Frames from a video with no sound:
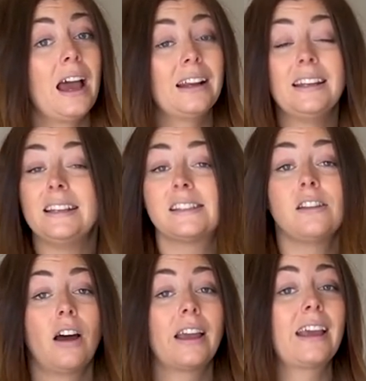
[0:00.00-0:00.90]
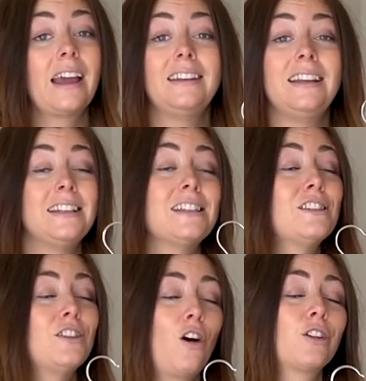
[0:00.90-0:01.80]
And it is not, again, it is
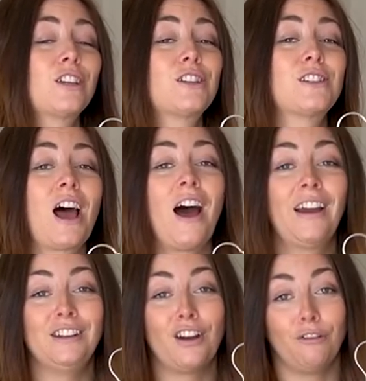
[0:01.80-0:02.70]
not a sign